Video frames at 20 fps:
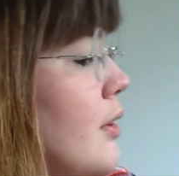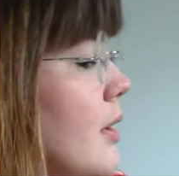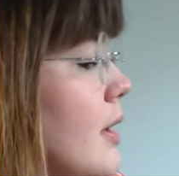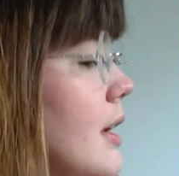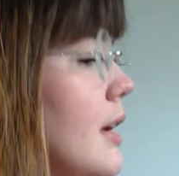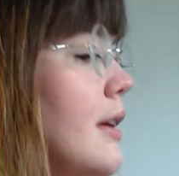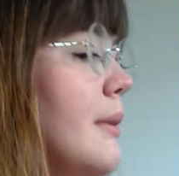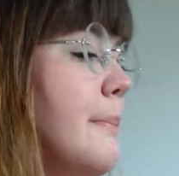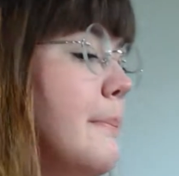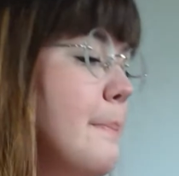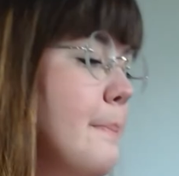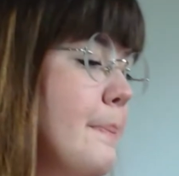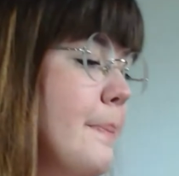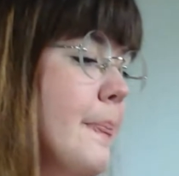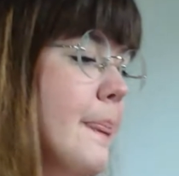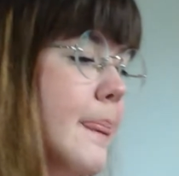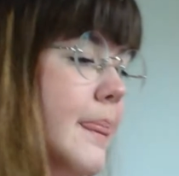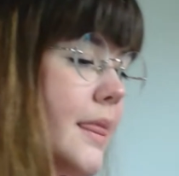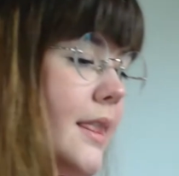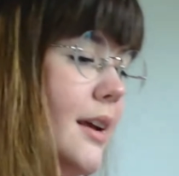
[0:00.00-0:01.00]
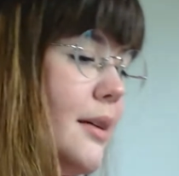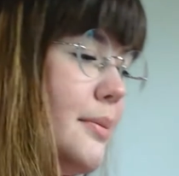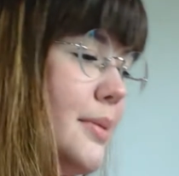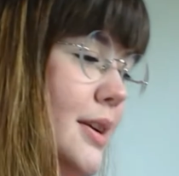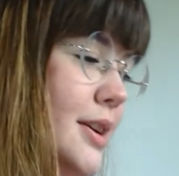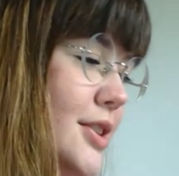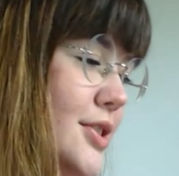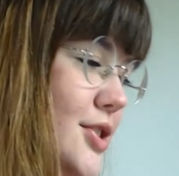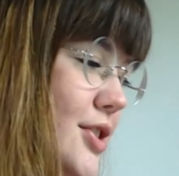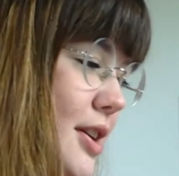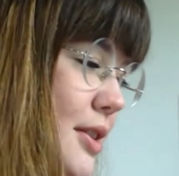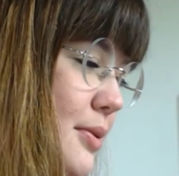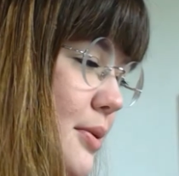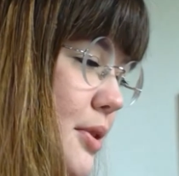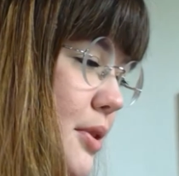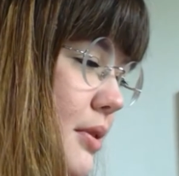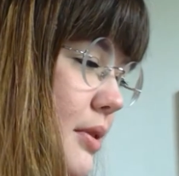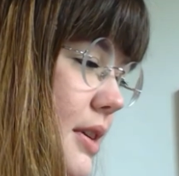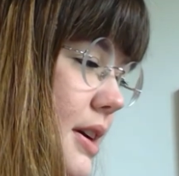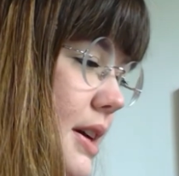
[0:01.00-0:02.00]
Okay, I'm gonna try
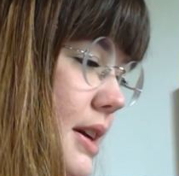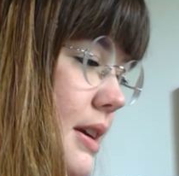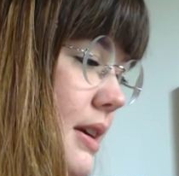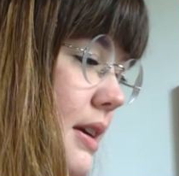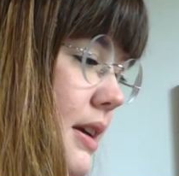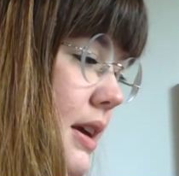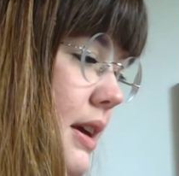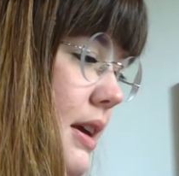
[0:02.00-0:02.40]
real quick.